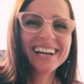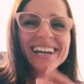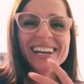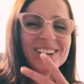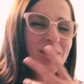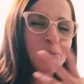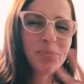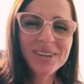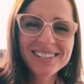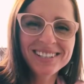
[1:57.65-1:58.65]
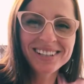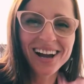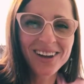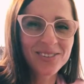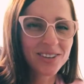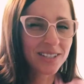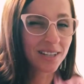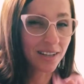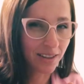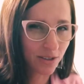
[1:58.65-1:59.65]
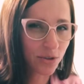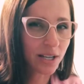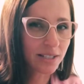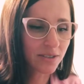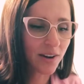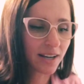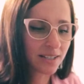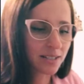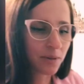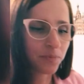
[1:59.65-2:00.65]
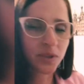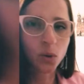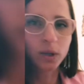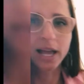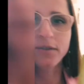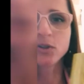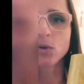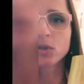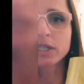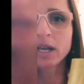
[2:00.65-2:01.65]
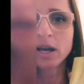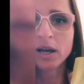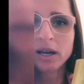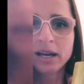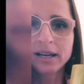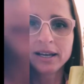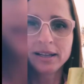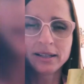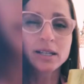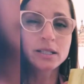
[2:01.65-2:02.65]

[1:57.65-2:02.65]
in a busy life is another great advice. We'll have those little